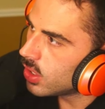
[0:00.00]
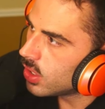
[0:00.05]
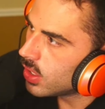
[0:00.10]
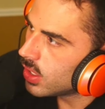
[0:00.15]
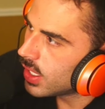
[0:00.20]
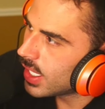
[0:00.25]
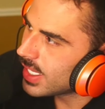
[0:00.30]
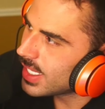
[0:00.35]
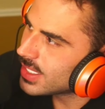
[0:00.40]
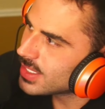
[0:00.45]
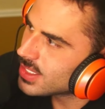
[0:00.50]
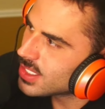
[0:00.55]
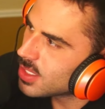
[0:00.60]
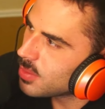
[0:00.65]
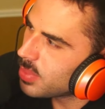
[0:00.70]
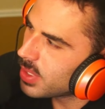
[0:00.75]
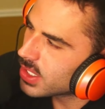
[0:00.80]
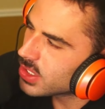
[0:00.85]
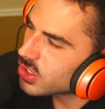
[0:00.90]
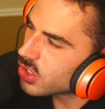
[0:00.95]
I guess the
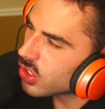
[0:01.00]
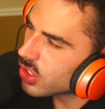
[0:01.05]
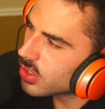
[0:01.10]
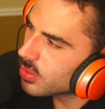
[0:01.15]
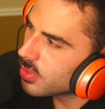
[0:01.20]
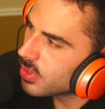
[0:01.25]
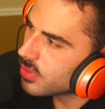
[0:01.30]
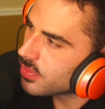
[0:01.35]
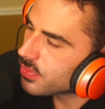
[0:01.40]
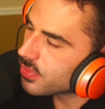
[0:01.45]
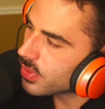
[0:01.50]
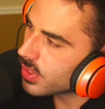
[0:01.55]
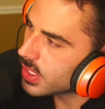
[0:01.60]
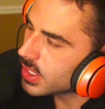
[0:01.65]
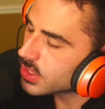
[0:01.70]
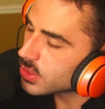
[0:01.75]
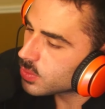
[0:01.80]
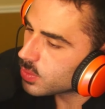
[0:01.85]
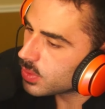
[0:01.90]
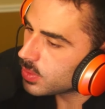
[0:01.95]
best argument for
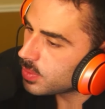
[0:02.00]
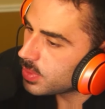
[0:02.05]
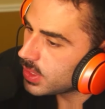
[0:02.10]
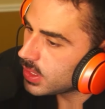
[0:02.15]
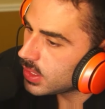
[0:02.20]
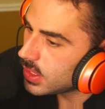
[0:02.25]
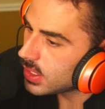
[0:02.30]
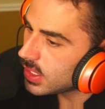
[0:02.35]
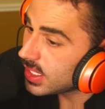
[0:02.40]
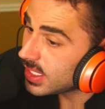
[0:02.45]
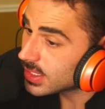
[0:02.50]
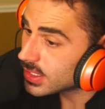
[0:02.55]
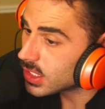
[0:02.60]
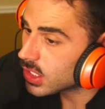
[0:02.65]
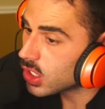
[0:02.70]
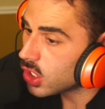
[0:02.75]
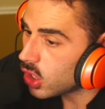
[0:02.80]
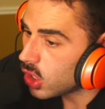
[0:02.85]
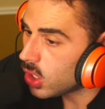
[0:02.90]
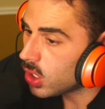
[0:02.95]
this would be is a
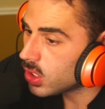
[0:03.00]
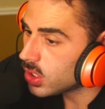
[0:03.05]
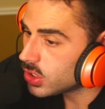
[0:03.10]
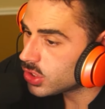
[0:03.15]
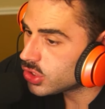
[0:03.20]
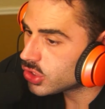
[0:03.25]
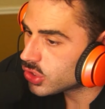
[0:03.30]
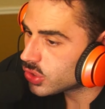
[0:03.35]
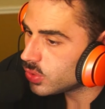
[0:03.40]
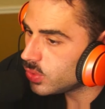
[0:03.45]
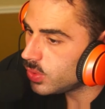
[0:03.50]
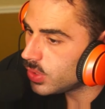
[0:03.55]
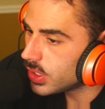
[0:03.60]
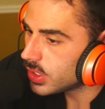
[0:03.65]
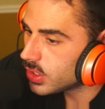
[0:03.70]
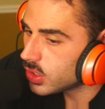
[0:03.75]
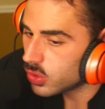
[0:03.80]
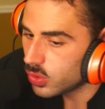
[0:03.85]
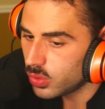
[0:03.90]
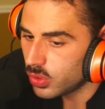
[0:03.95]
college
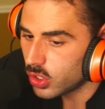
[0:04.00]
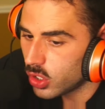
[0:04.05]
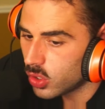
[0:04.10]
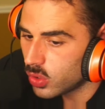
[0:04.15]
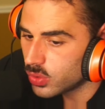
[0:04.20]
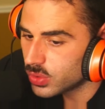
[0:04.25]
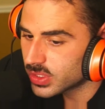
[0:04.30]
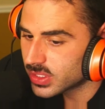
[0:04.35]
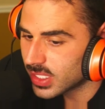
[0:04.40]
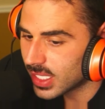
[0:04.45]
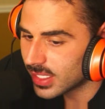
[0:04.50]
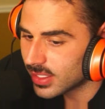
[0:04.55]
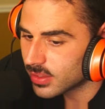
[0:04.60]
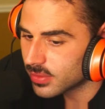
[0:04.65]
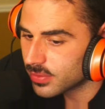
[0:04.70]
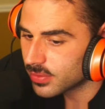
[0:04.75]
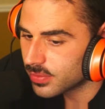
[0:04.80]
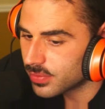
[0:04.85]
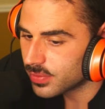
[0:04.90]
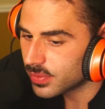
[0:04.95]
student who knows like
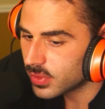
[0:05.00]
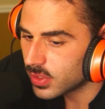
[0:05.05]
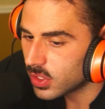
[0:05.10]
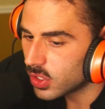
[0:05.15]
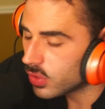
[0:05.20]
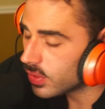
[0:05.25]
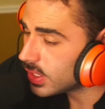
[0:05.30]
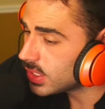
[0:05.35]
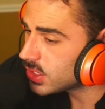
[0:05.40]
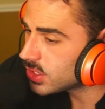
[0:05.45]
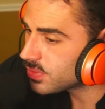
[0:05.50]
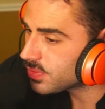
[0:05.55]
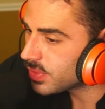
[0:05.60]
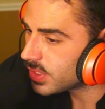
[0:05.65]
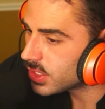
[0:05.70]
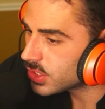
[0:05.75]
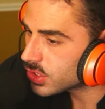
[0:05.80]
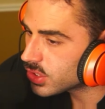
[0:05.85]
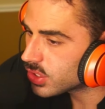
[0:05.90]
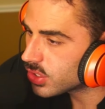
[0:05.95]
you know they just
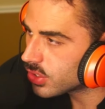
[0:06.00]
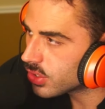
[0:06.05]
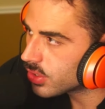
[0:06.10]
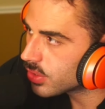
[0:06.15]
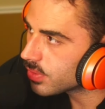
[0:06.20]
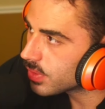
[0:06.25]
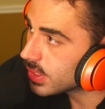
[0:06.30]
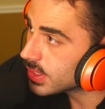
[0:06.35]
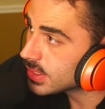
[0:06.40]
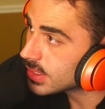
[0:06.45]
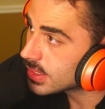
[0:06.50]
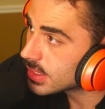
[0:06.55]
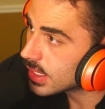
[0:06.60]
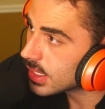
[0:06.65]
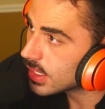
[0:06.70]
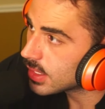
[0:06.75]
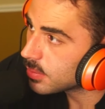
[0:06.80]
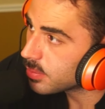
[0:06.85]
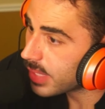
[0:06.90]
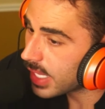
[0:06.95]
finished their let's
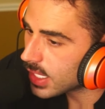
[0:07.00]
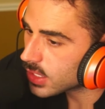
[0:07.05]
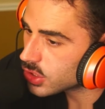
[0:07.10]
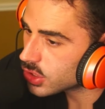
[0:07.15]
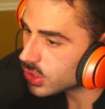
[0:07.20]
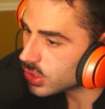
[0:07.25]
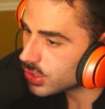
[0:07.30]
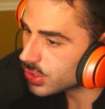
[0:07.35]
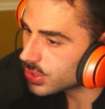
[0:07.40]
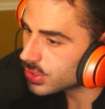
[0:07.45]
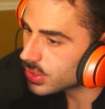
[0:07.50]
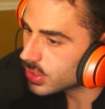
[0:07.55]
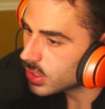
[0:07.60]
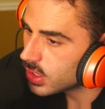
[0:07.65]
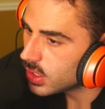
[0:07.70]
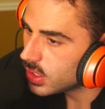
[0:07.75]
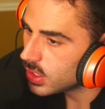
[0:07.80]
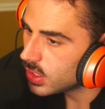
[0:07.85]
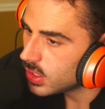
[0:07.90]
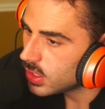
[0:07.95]
say bachelor's
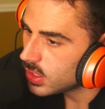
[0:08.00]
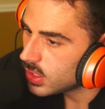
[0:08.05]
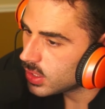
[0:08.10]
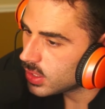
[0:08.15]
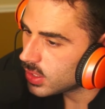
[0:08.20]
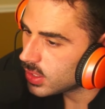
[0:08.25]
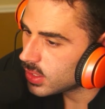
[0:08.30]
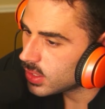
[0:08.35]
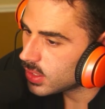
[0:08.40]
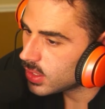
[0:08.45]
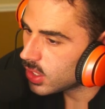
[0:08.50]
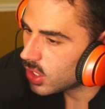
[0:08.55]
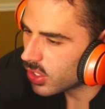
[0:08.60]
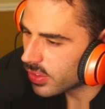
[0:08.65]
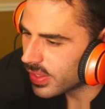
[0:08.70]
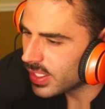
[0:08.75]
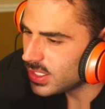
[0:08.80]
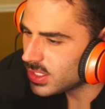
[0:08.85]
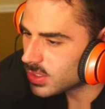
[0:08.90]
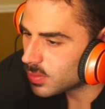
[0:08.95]
are
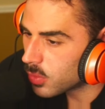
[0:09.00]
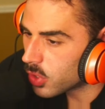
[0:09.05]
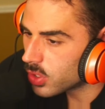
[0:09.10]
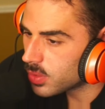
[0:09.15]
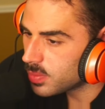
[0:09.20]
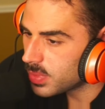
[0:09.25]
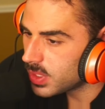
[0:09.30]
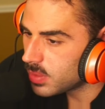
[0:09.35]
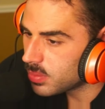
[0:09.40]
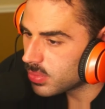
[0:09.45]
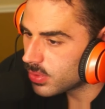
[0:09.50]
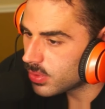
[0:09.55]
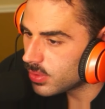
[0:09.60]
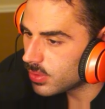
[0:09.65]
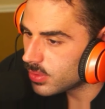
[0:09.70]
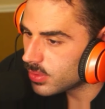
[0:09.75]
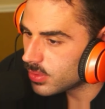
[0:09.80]
they smart people